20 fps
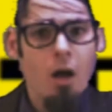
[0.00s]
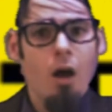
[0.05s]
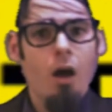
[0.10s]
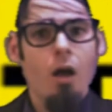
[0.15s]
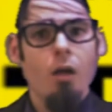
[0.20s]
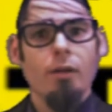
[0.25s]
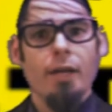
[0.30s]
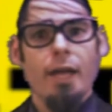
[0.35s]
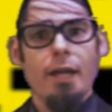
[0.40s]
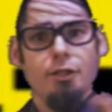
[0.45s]

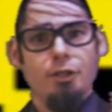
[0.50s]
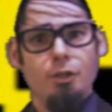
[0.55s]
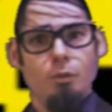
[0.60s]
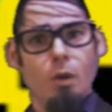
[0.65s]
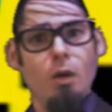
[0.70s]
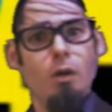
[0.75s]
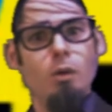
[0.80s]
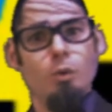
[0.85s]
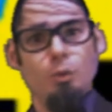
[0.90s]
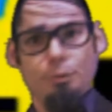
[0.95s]
I'll catch
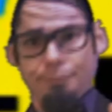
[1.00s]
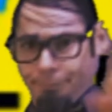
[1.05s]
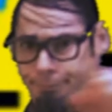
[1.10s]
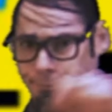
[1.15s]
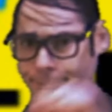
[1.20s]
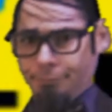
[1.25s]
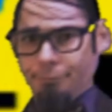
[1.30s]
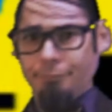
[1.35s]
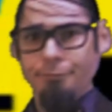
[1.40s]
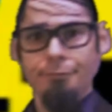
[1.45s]
you all
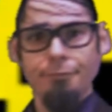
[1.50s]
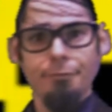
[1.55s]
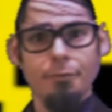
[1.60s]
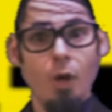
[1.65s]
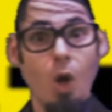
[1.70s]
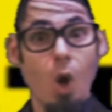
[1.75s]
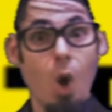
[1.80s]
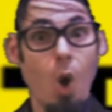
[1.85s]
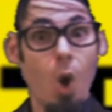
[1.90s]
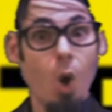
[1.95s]

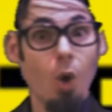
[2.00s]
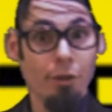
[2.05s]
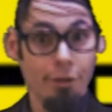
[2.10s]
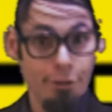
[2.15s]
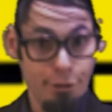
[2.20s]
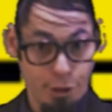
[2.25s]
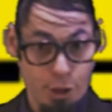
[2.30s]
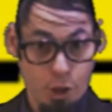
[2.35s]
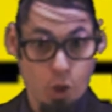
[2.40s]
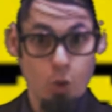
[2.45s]

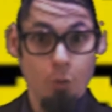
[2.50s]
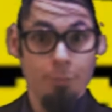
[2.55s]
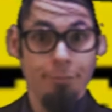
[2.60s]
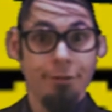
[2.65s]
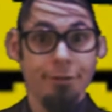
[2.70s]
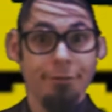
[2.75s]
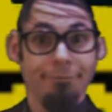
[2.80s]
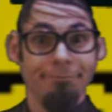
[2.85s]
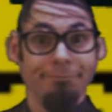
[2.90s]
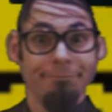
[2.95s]
on the
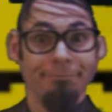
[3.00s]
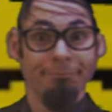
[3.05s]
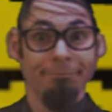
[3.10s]
tubes.